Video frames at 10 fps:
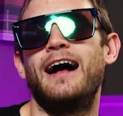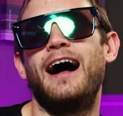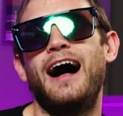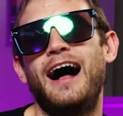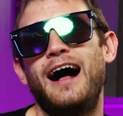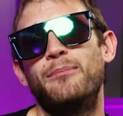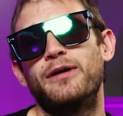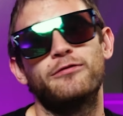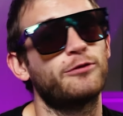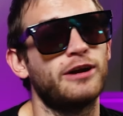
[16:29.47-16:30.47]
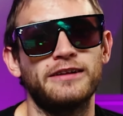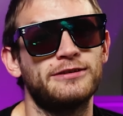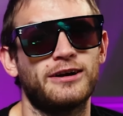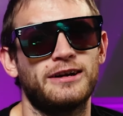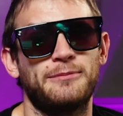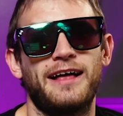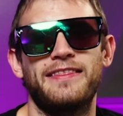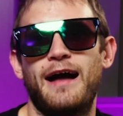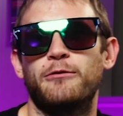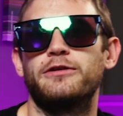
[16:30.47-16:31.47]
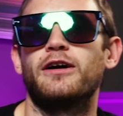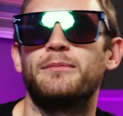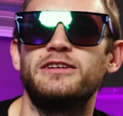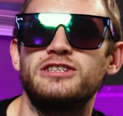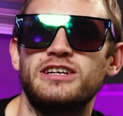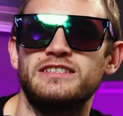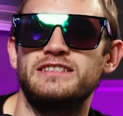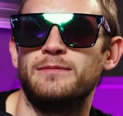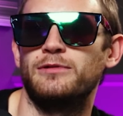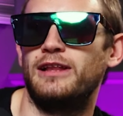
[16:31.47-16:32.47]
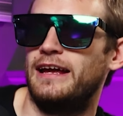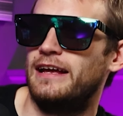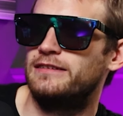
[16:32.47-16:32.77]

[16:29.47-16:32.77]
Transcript: Uh, but if we're not talking about that, we're talking about Justin Timberlake.